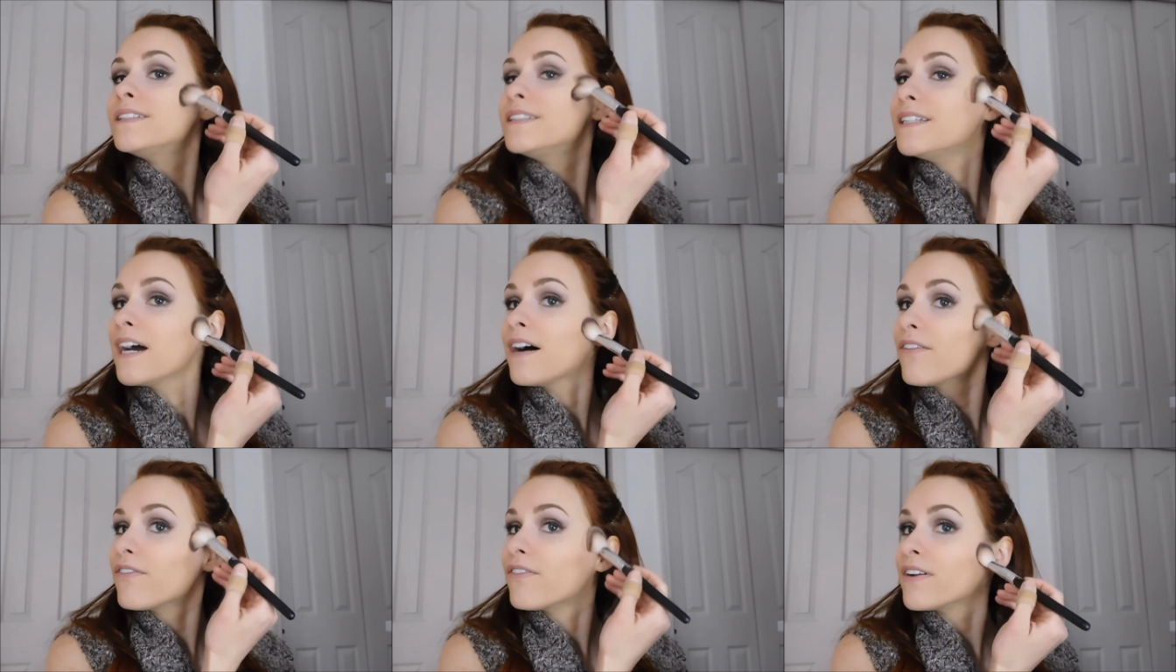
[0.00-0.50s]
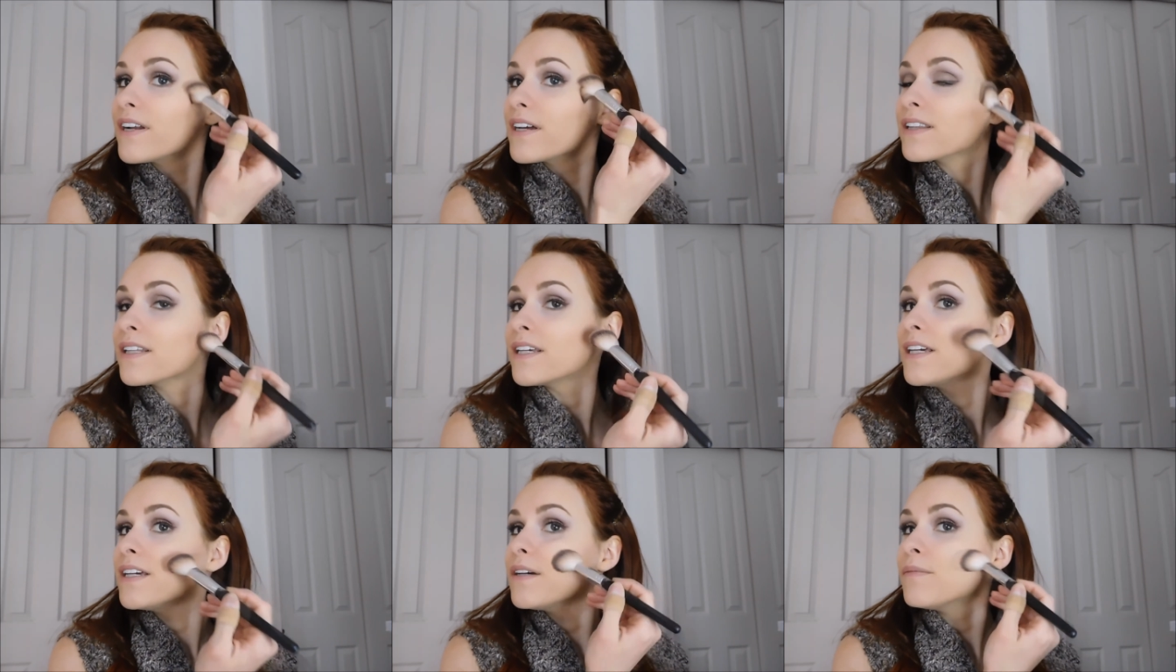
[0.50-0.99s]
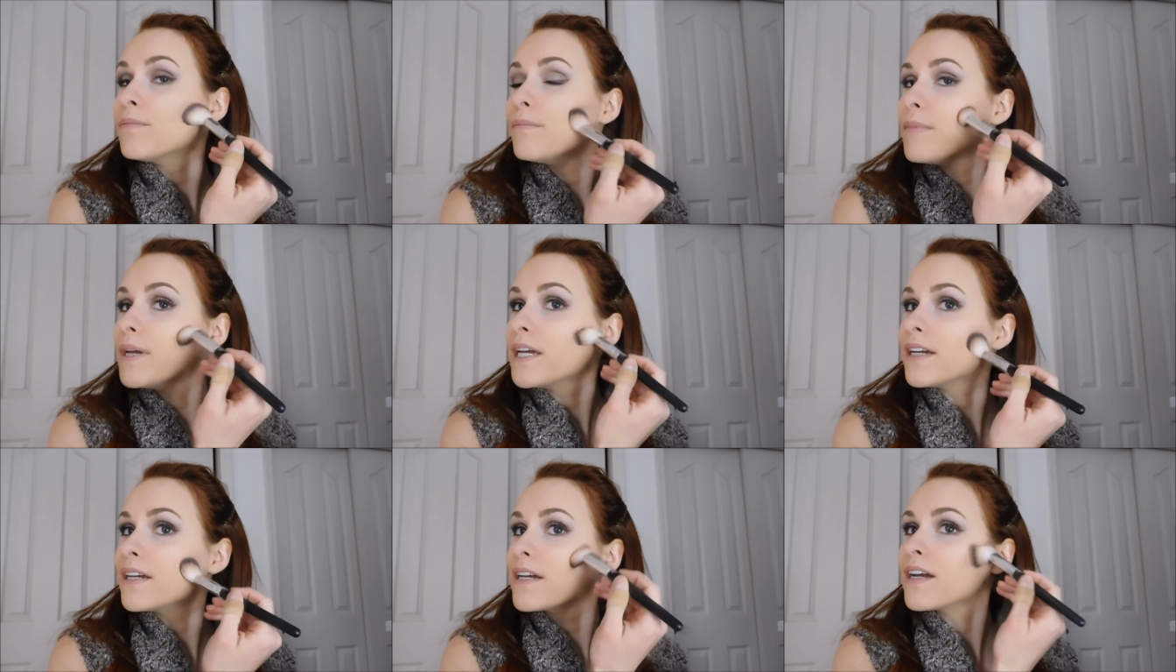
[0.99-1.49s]
definitely
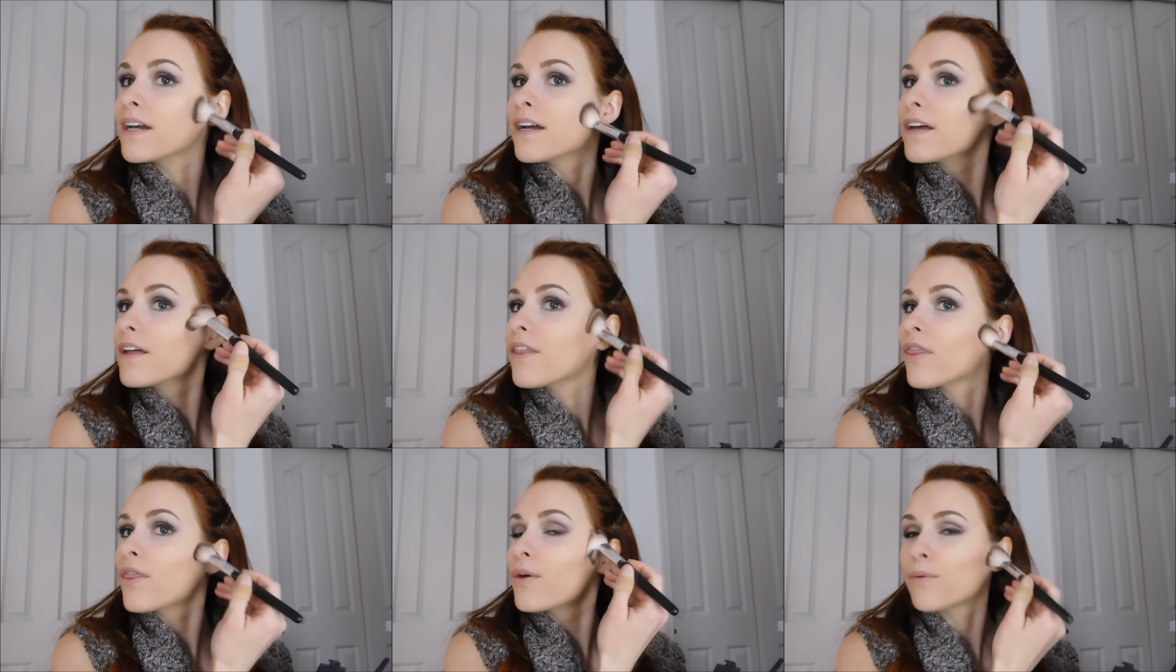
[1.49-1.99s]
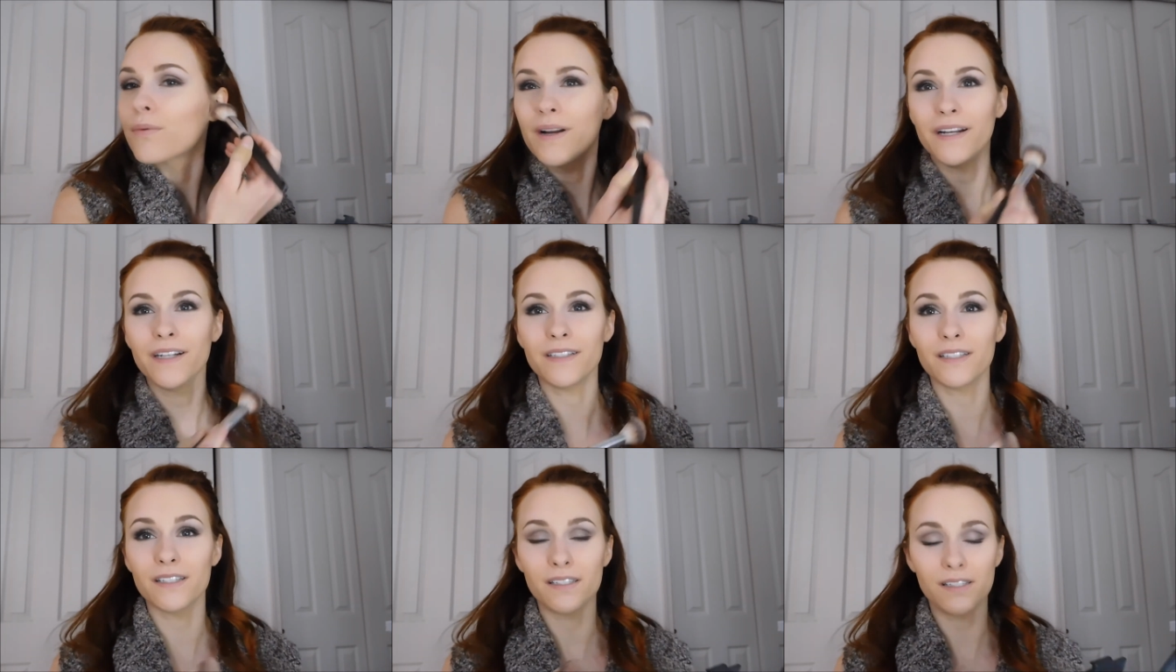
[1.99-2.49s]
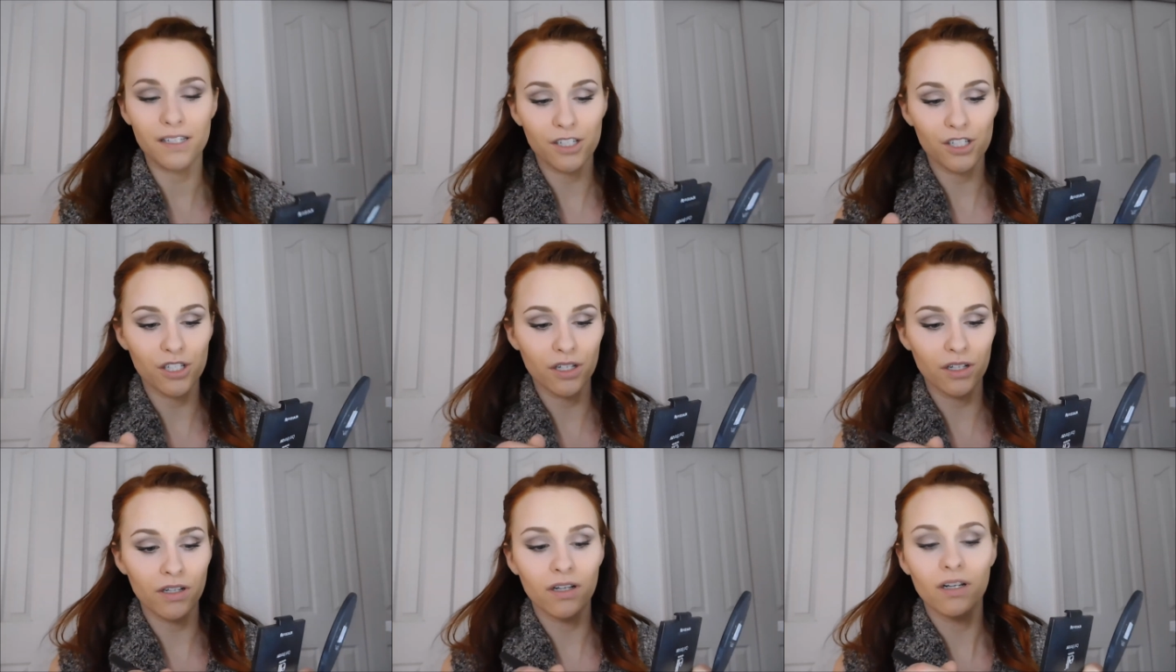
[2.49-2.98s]
making the right
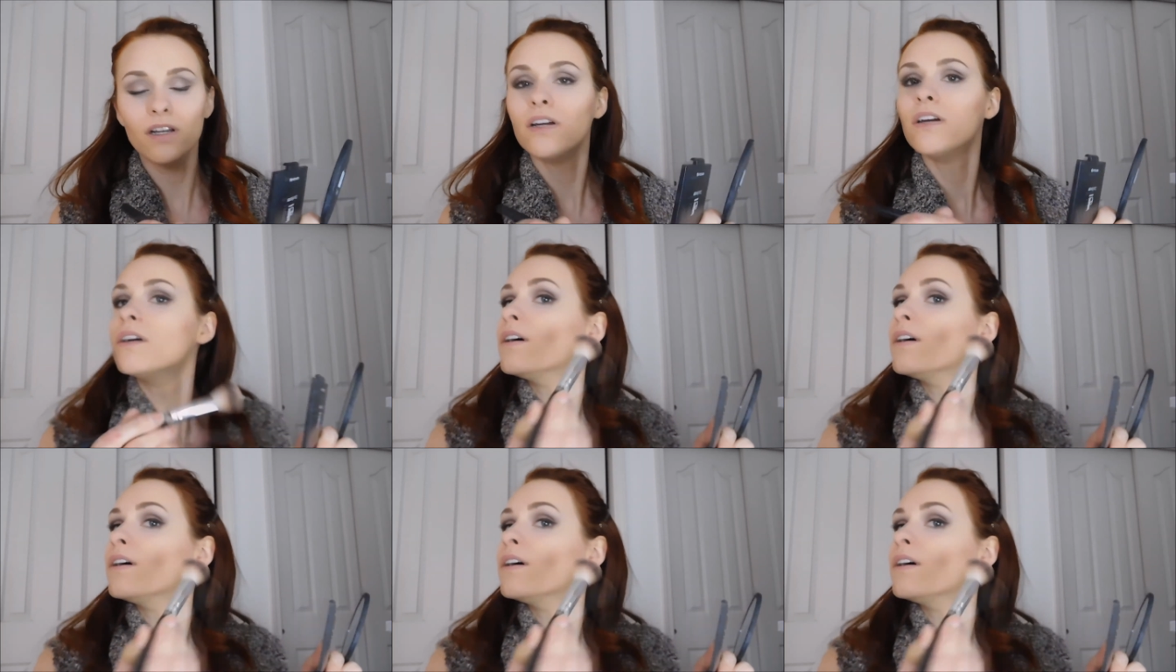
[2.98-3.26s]
decision